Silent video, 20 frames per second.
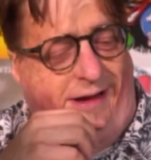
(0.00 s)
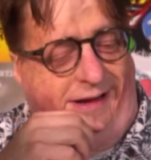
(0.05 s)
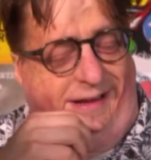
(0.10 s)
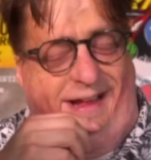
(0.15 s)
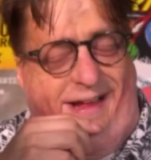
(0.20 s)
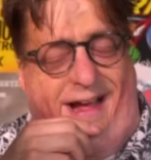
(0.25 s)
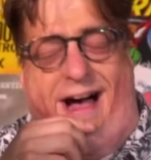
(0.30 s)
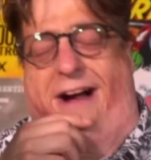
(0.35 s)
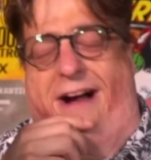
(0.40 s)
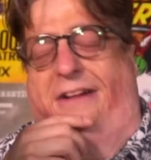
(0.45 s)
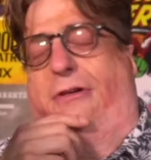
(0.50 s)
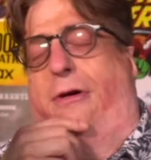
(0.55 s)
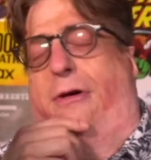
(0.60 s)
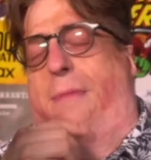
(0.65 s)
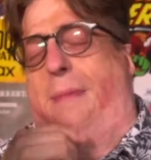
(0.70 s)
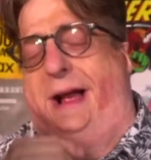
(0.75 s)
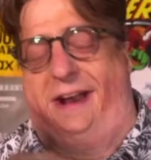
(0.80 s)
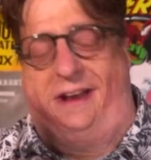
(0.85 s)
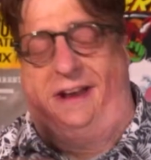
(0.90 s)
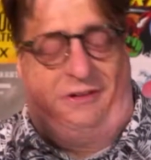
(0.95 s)

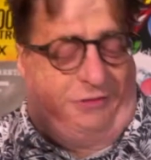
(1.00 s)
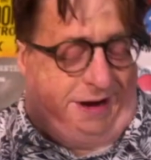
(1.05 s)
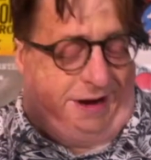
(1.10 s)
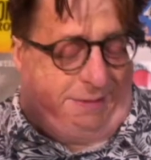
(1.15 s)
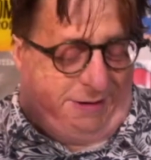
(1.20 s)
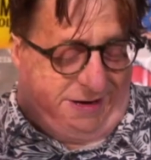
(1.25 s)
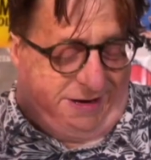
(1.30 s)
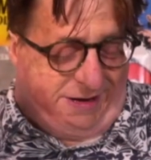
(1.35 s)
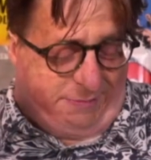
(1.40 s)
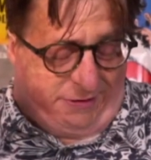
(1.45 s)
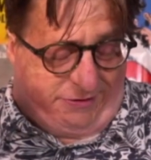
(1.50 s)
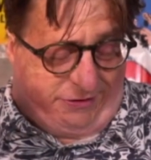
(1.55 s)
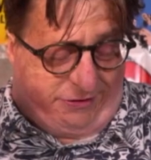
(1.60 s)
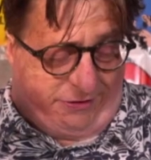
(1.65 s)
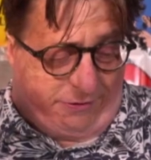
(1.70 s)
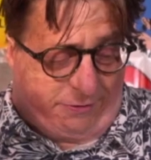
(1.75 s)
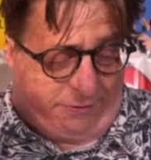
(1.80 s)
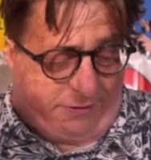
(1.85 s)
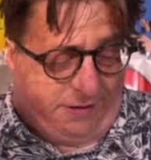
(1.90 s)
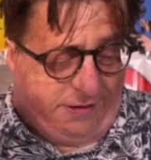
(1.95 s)
Aquaman, Andromeda number
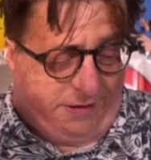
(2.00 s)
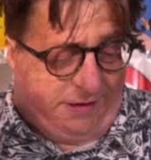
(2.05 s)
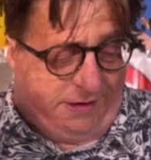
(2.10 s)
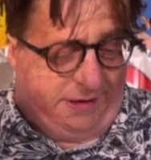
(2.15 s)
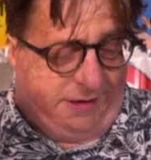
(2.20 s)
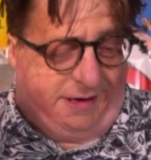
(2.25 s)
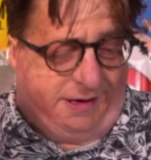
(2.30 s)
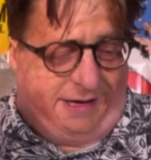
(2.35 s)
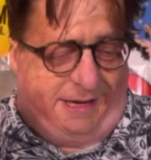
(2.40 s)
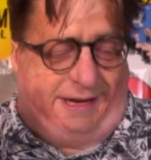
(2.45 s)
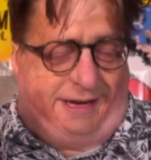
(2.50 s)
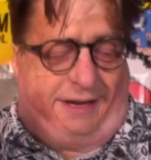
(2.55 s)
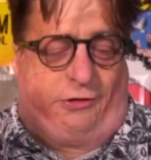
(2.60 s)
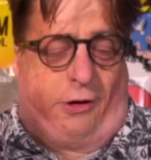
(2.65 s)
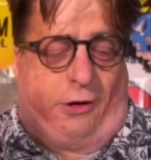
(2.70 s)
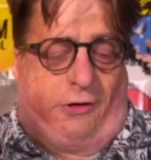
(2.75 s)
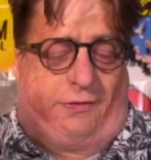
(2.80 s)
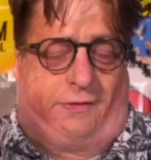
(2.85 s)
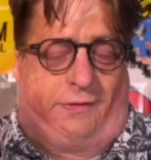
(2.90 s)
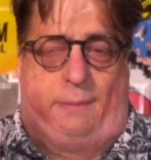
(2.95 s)
two. I had a
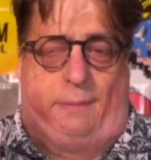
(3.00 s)
choice